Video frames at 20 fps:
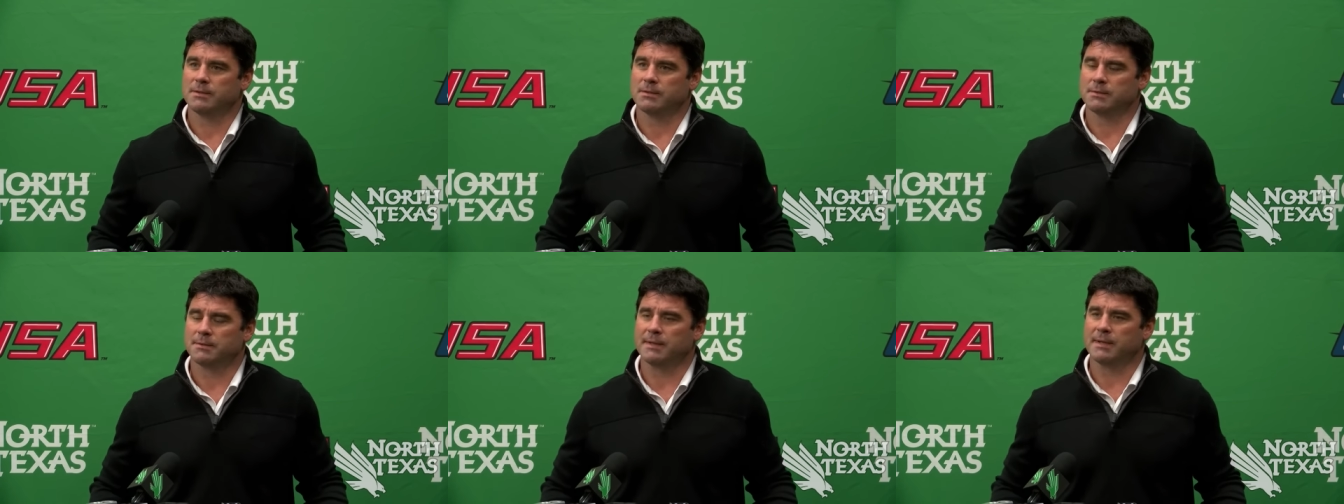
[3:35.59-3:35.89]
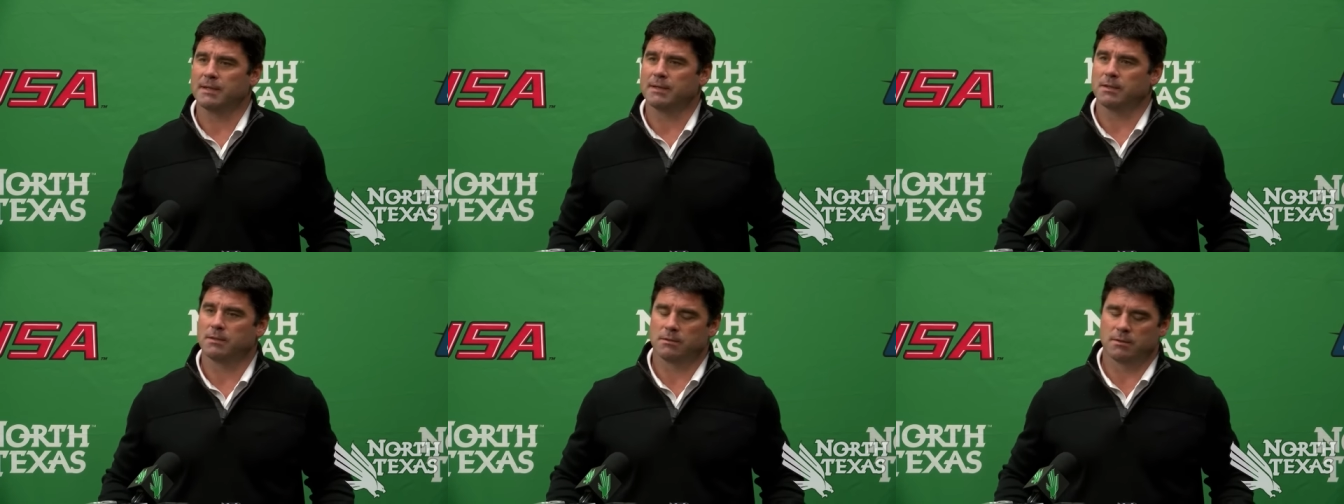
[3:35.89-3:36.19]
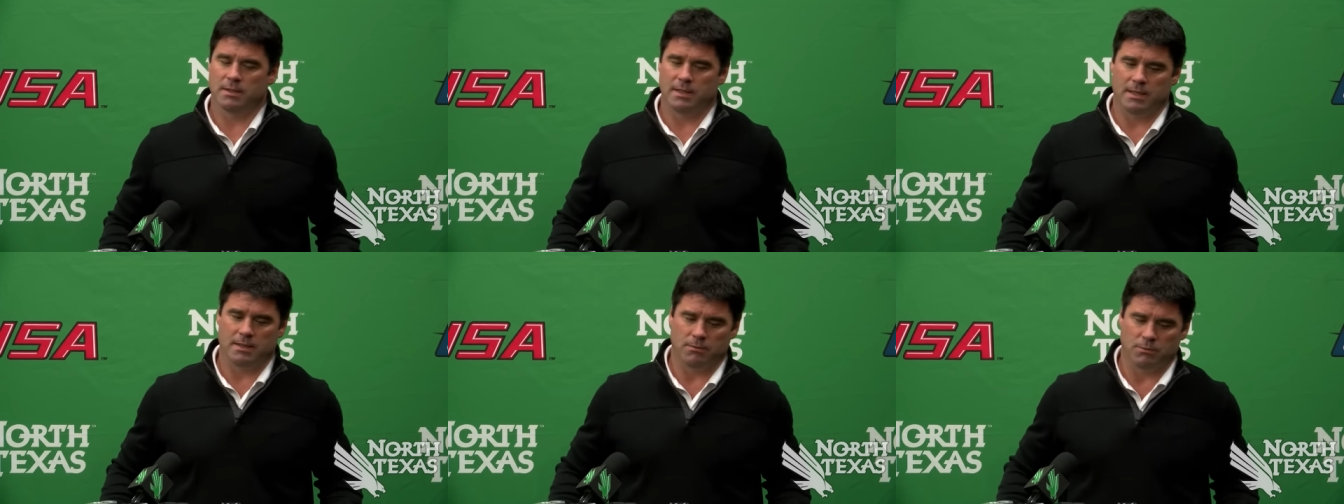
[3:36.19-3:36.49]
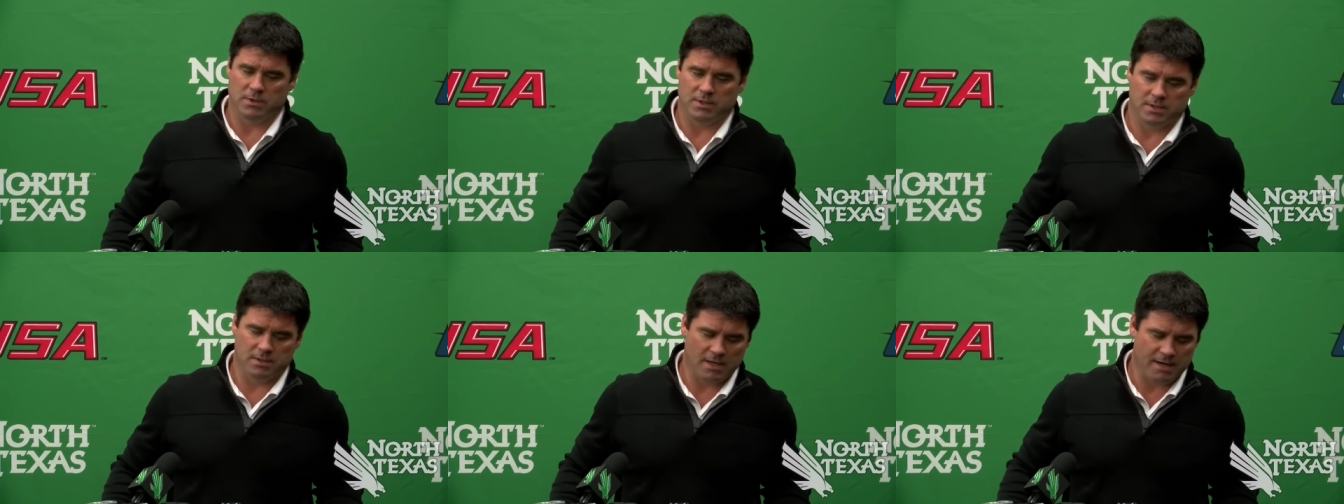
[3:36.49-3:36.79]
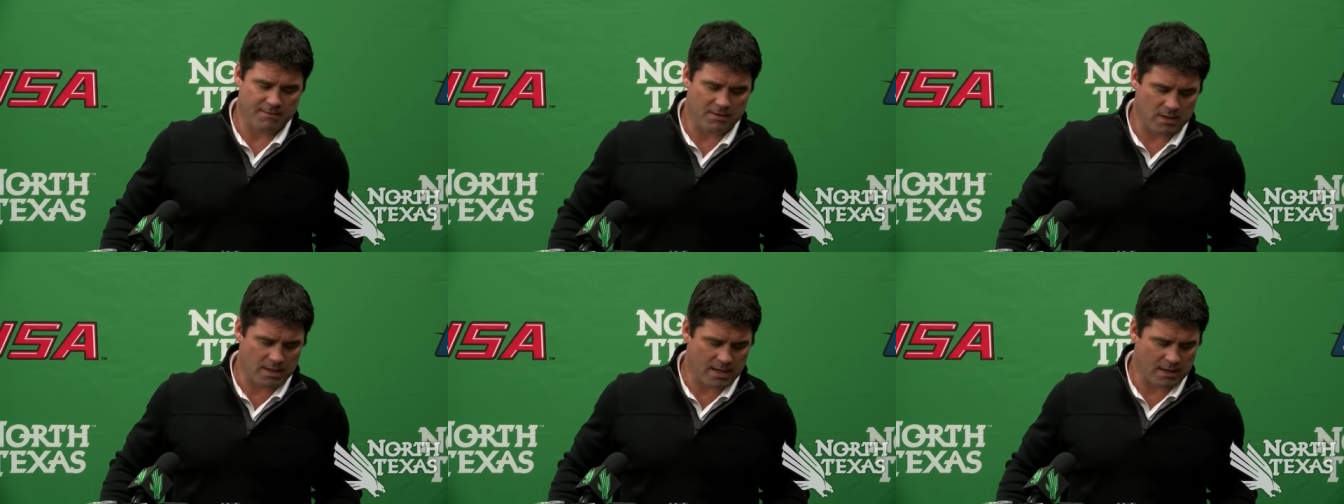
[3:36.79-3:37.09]
you're there. And we still
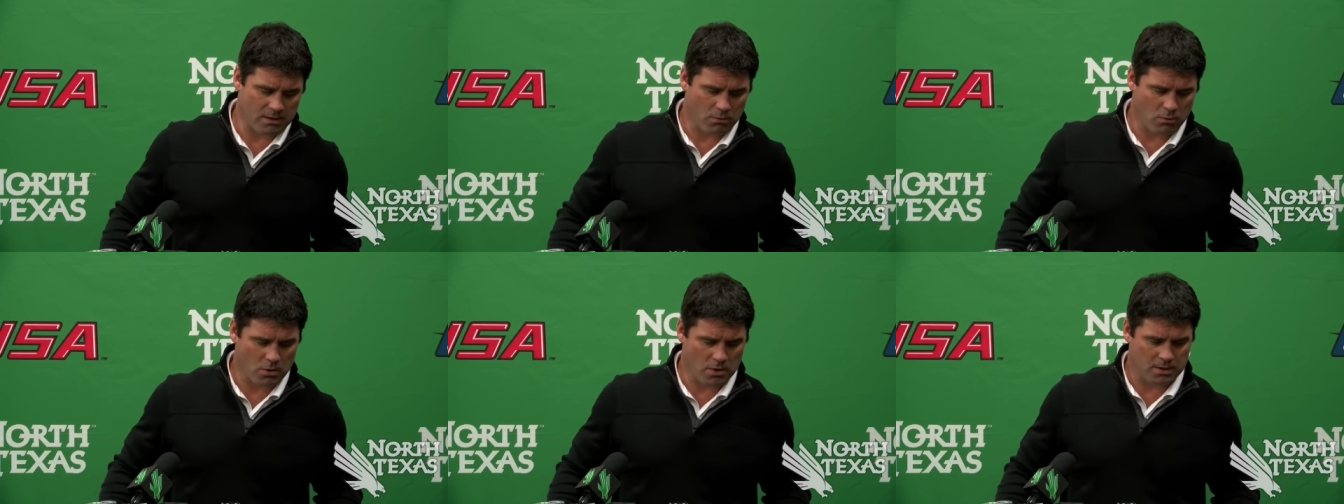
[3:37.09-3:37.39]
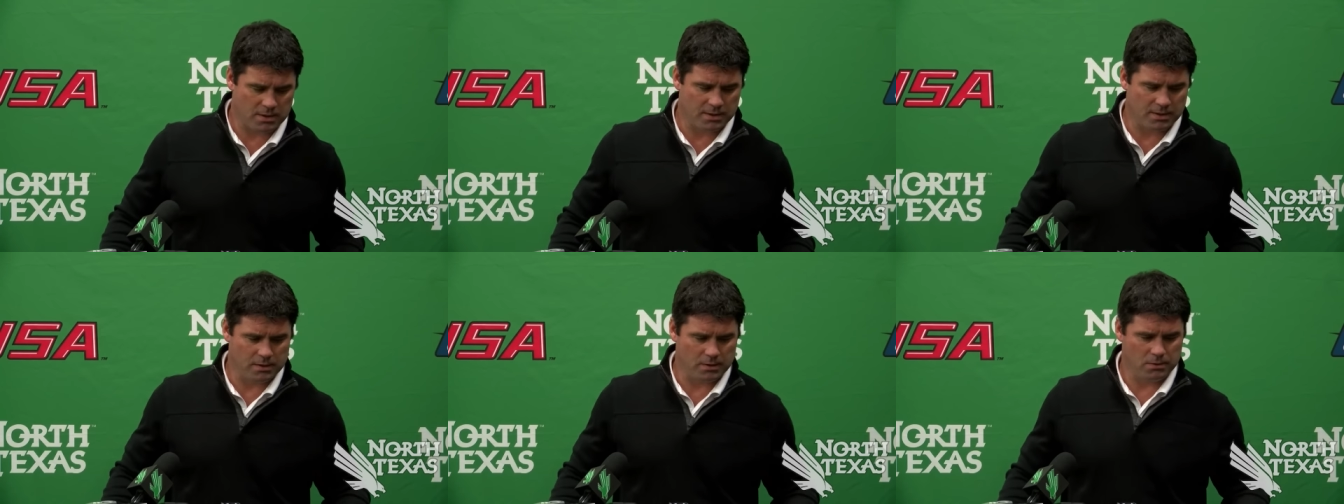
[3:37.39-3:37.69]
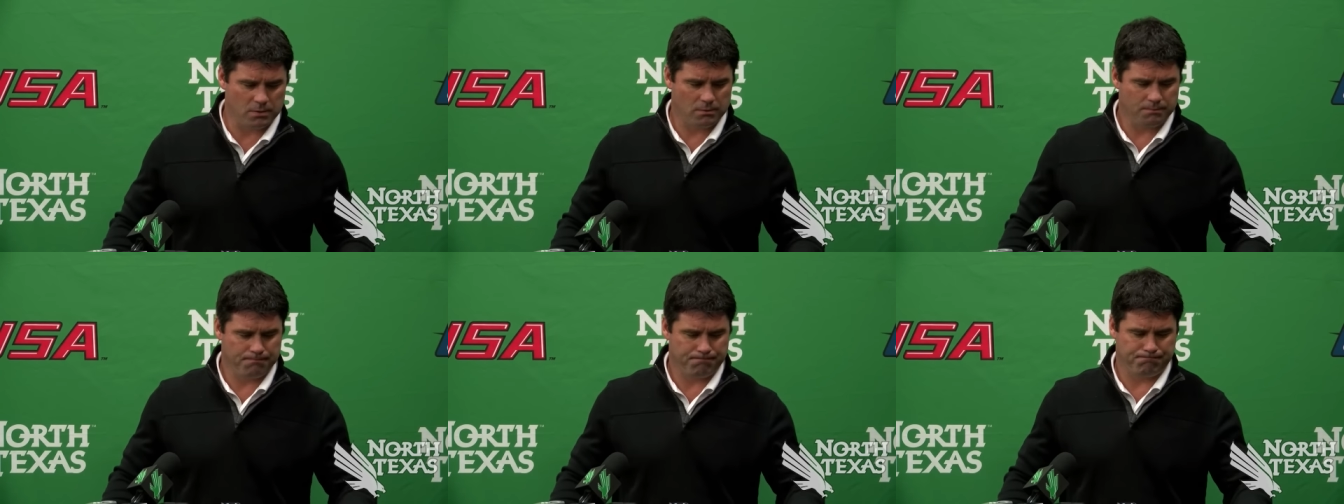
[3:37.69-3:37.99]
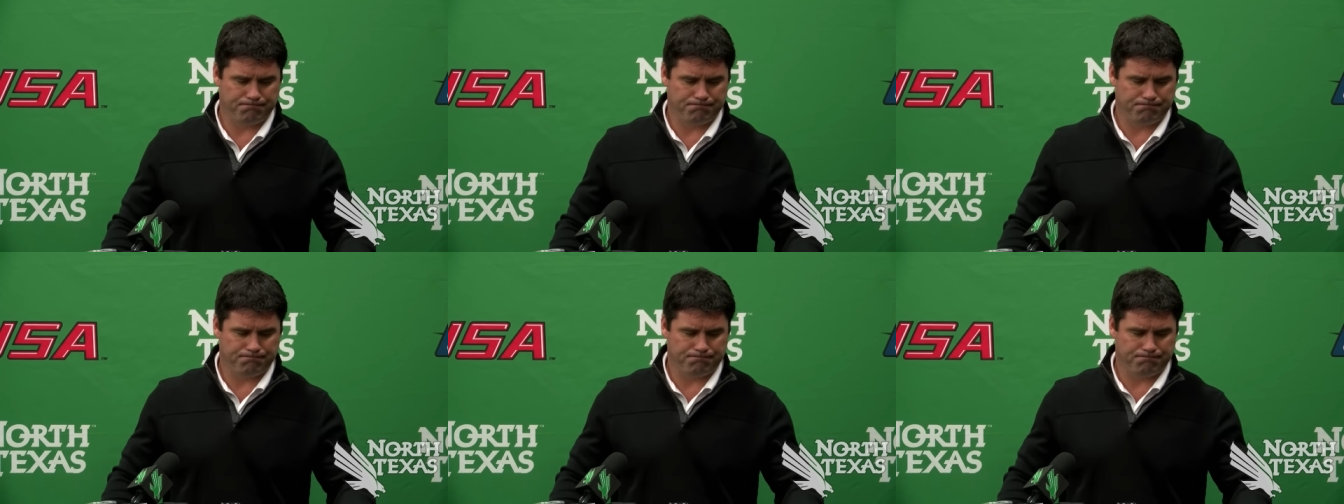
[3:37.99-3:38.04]
have a lot of work to do.